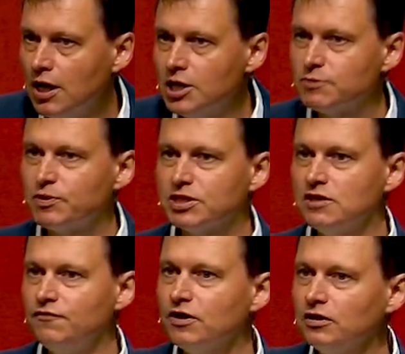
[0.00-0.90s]

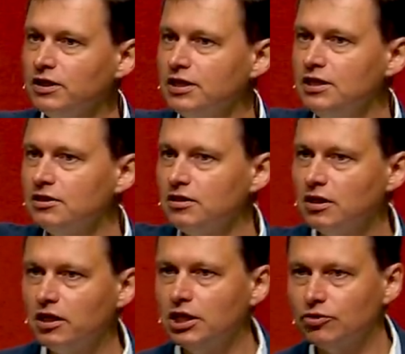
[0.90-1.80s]
specifically in the
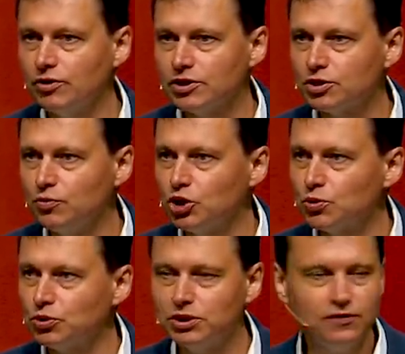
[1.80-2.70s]
areas which
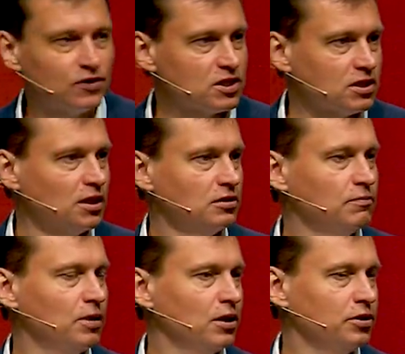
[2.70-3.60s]
were devastated
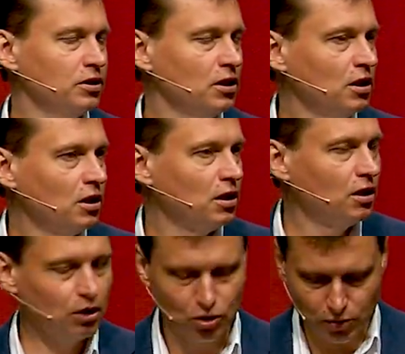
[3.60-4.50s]
by the
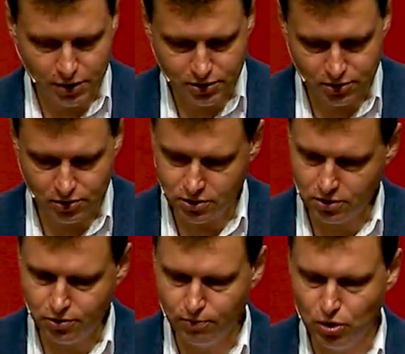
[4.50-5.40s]
aggressors
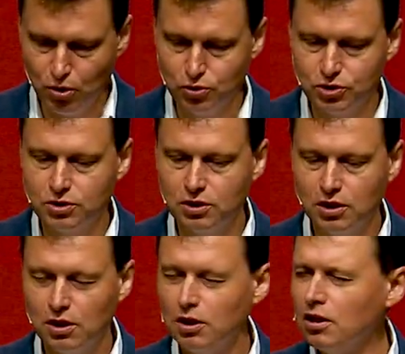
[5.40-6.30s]
the most.
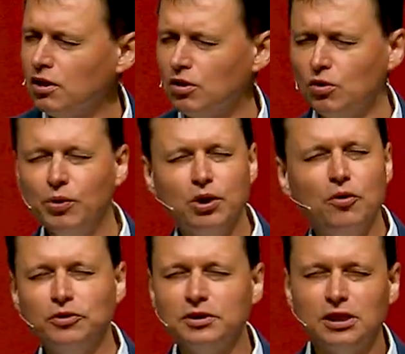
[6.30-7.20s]
We
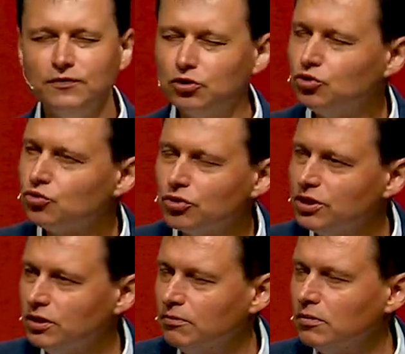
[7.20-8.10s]
couldn't even
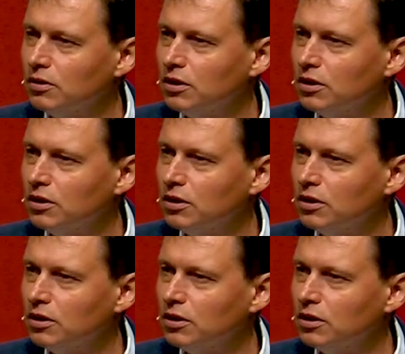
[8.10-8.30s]
dream